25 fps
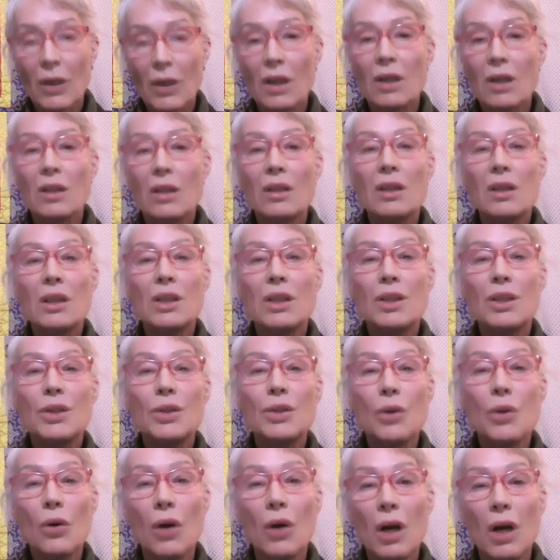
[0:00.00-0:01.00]
This
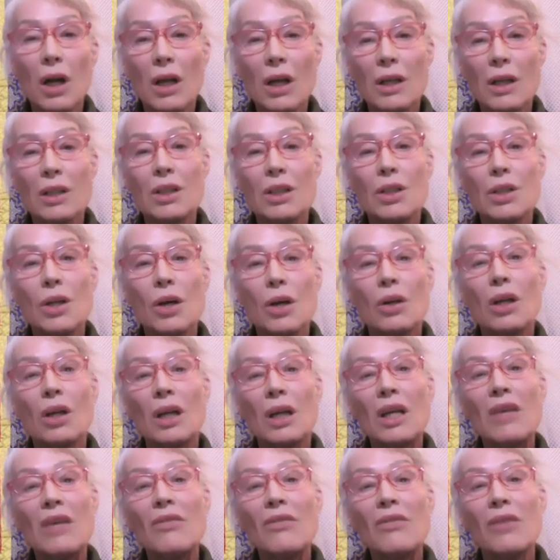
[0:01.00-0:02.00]
jewel is not
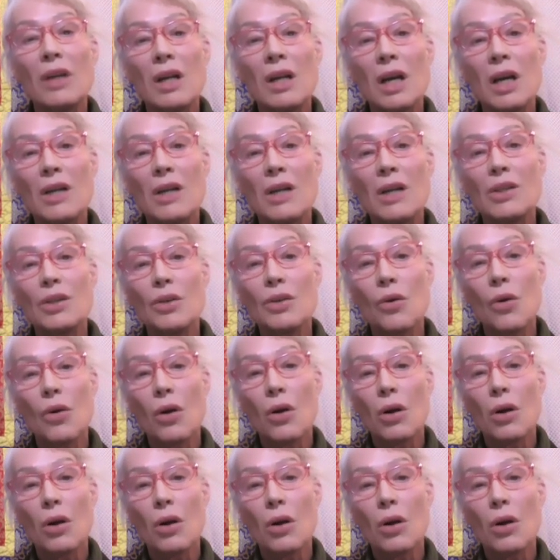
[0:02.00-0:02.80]
even a jewel.